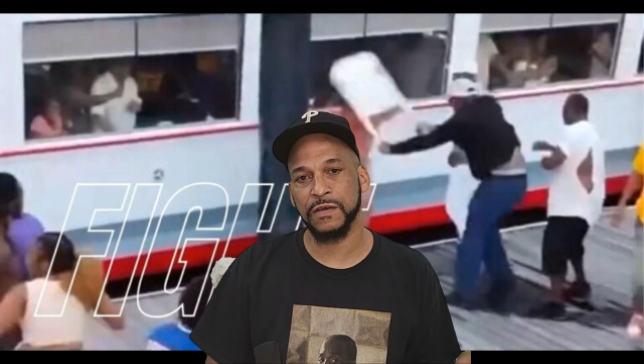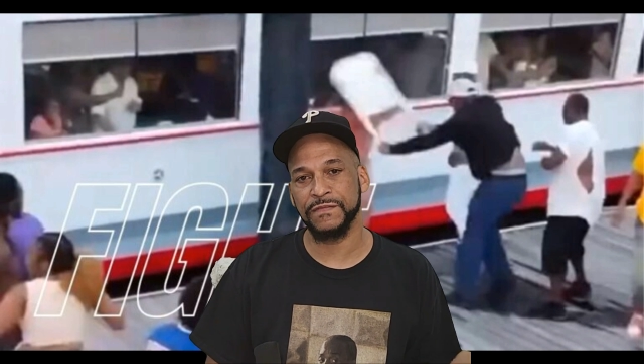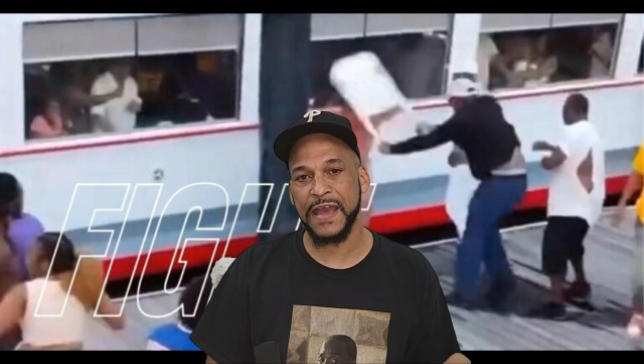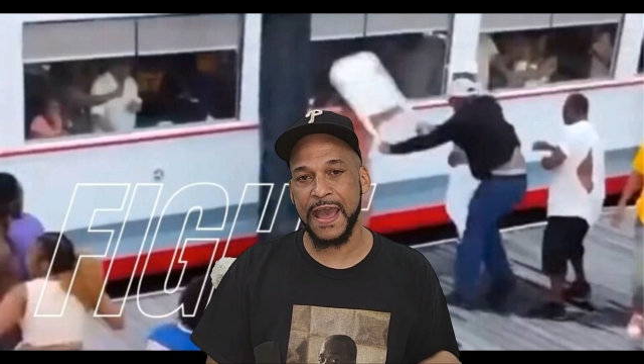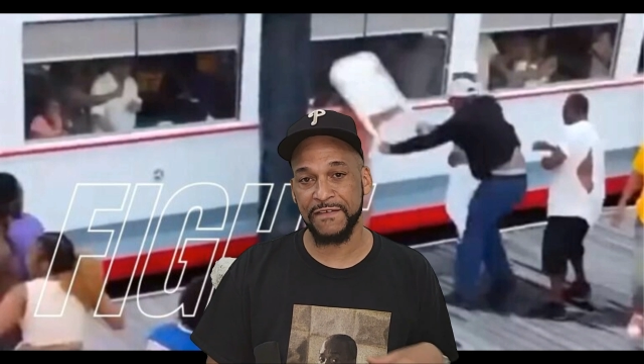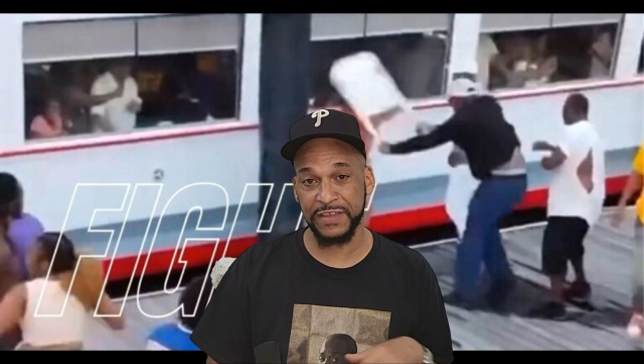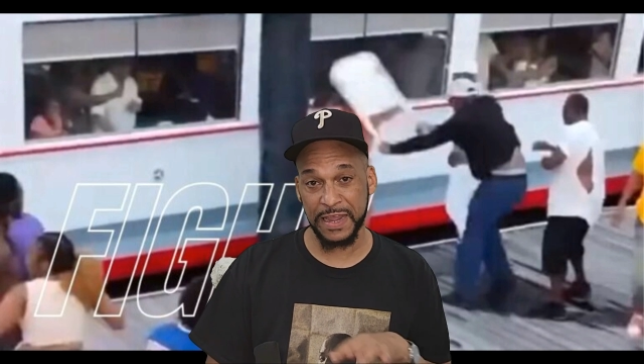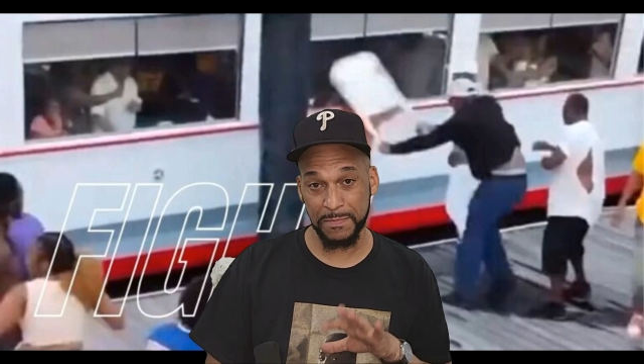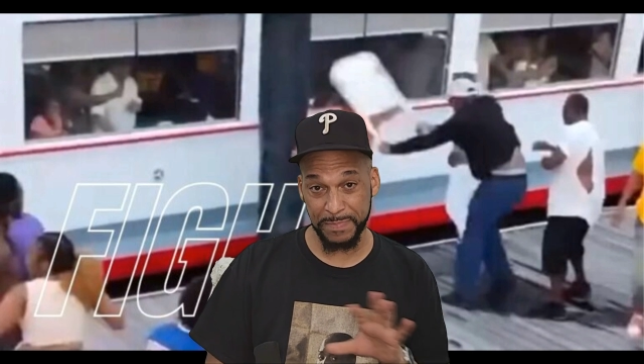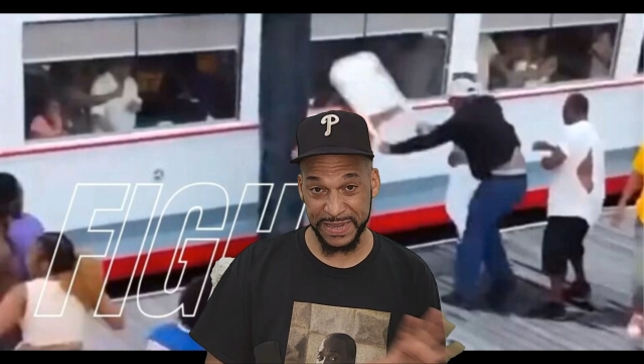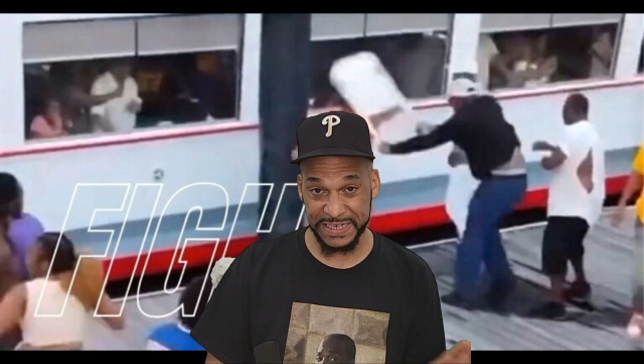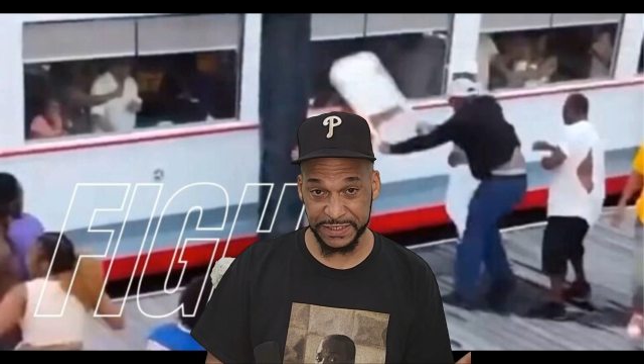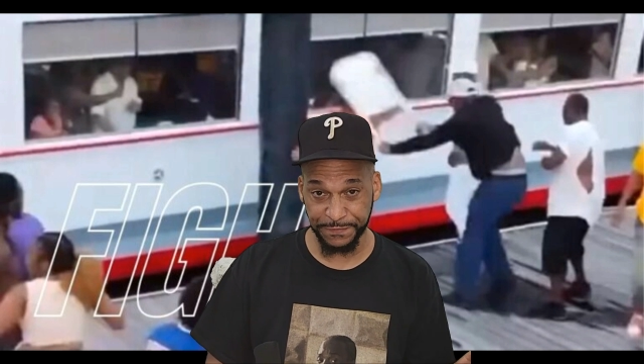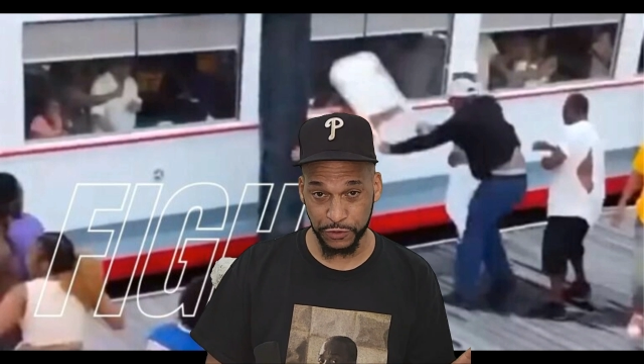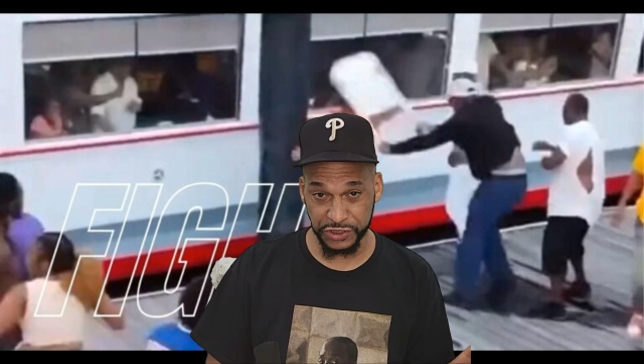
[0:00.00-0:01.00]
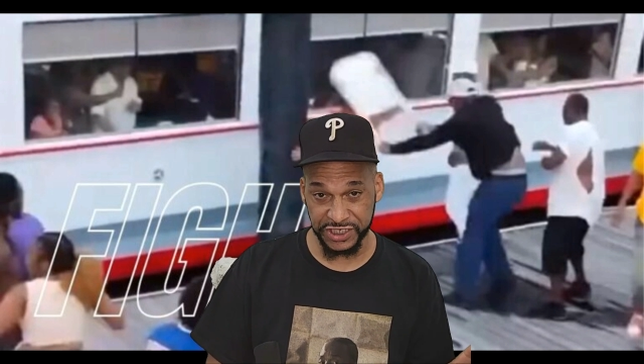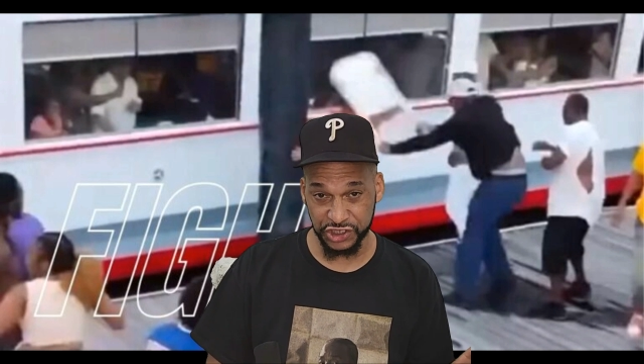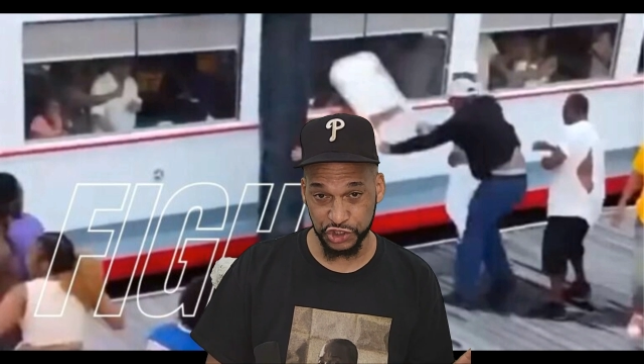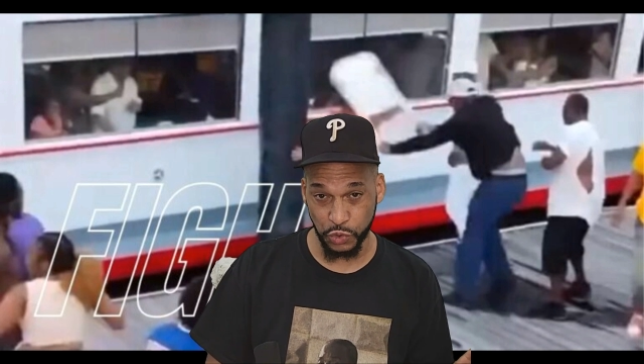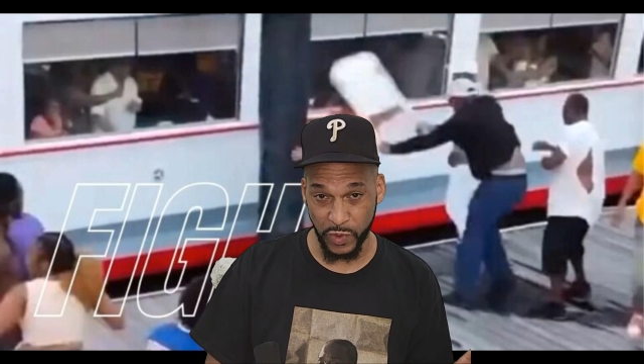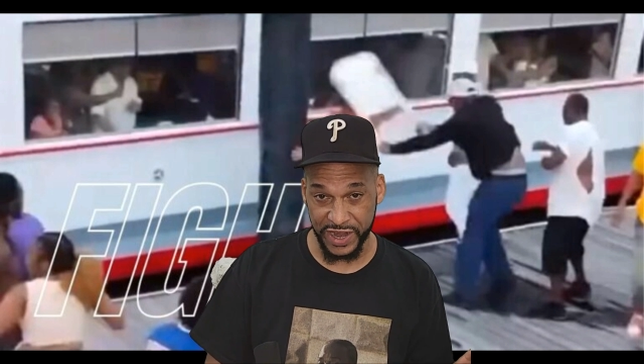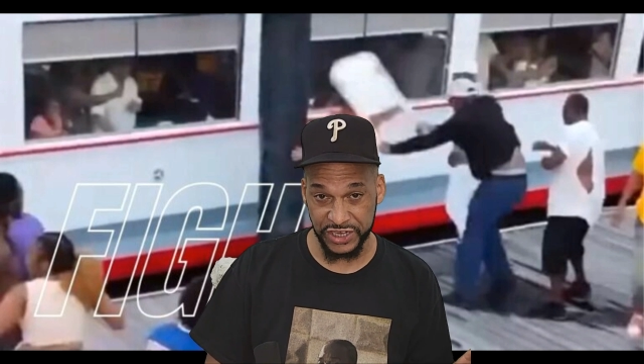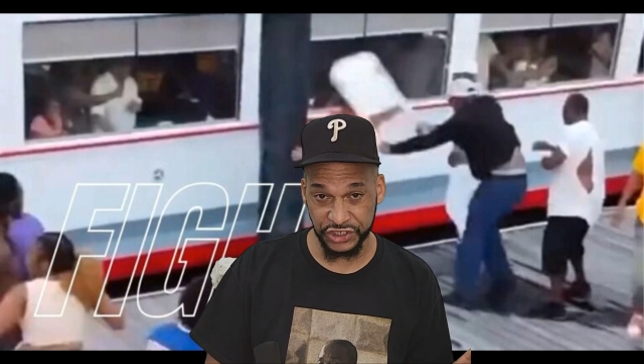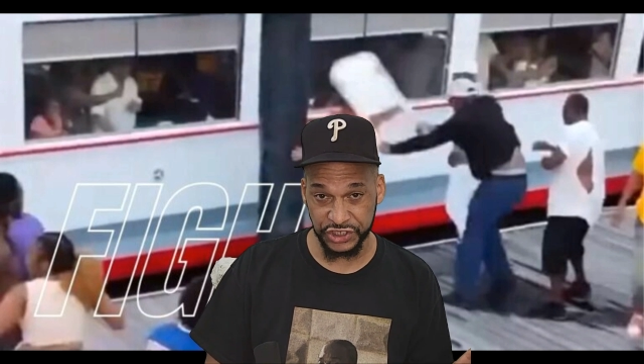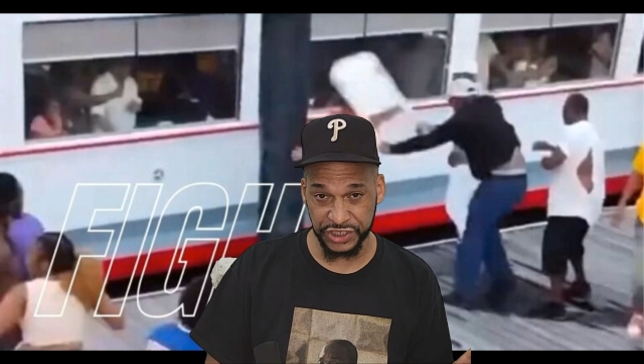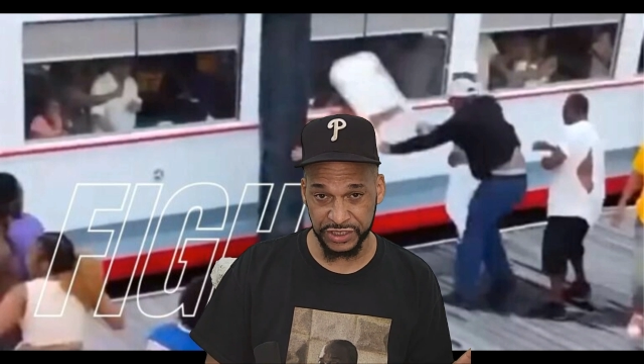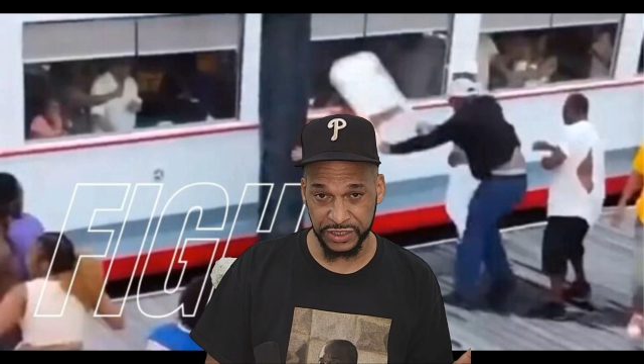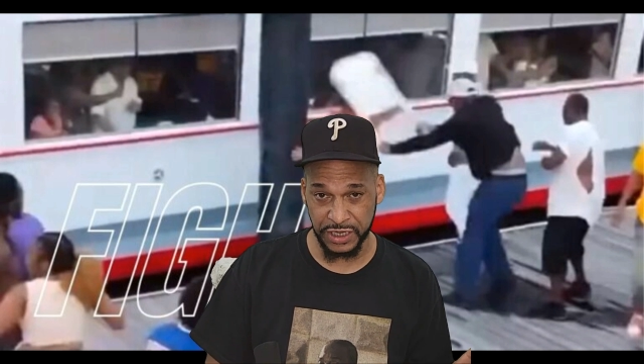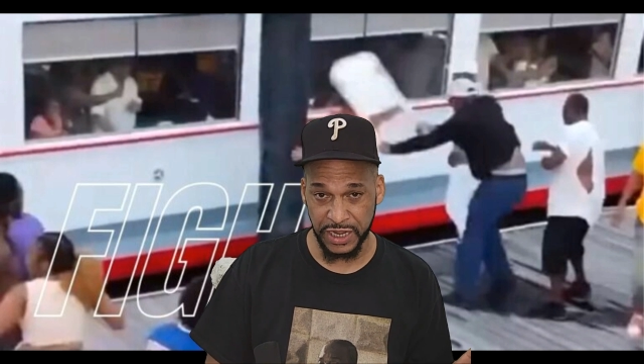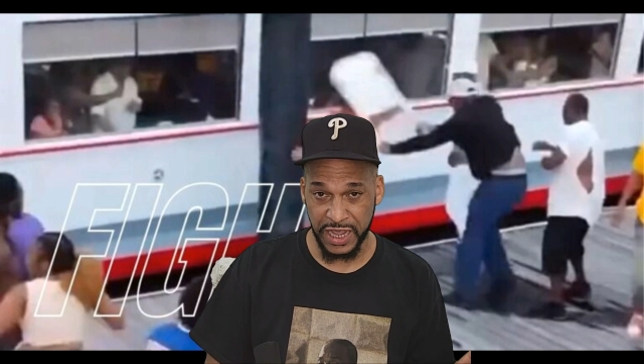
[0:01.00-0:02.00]
having a peaceful
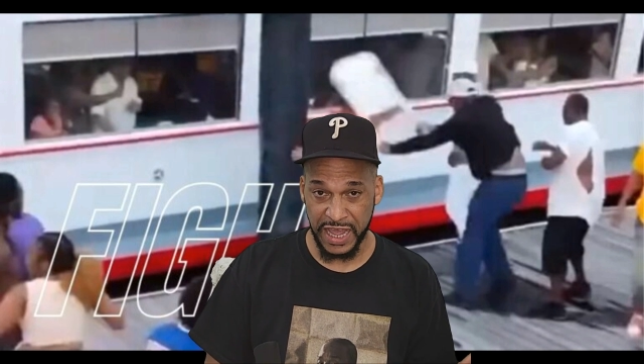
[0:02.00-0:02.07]
situation